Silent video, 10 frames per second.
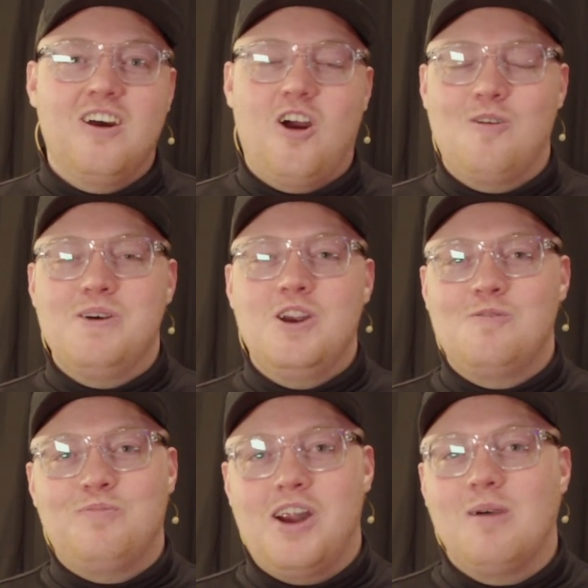are better
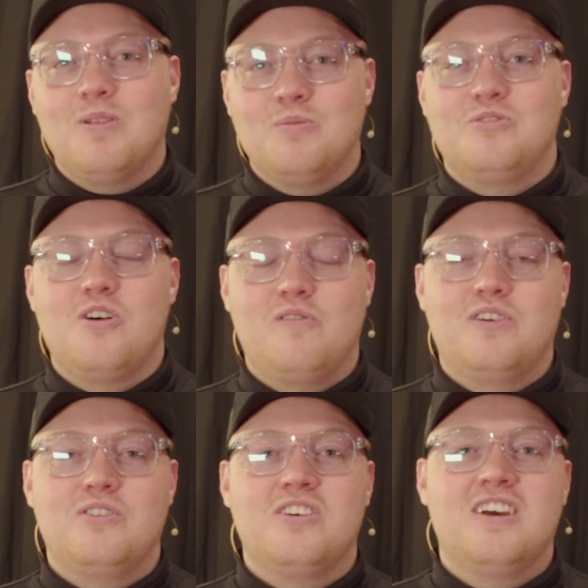problem
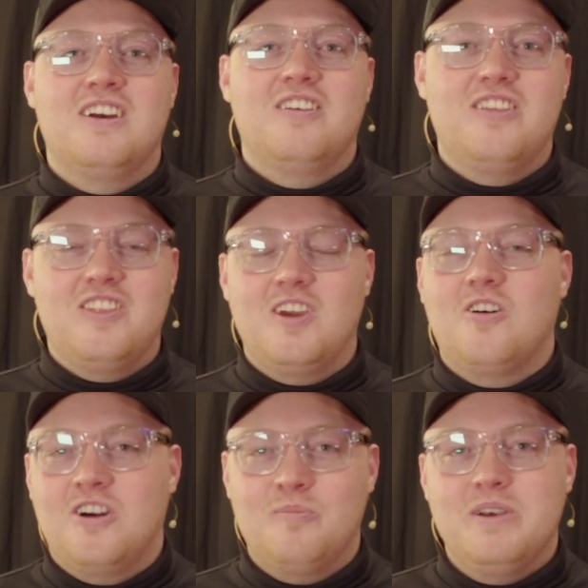solvers than they
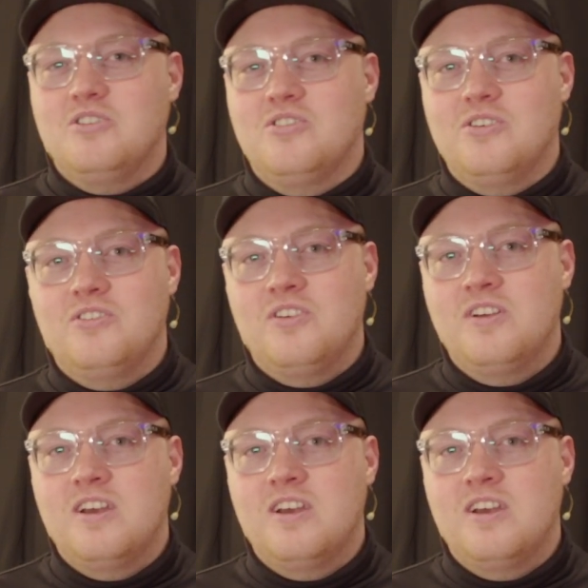are mixers,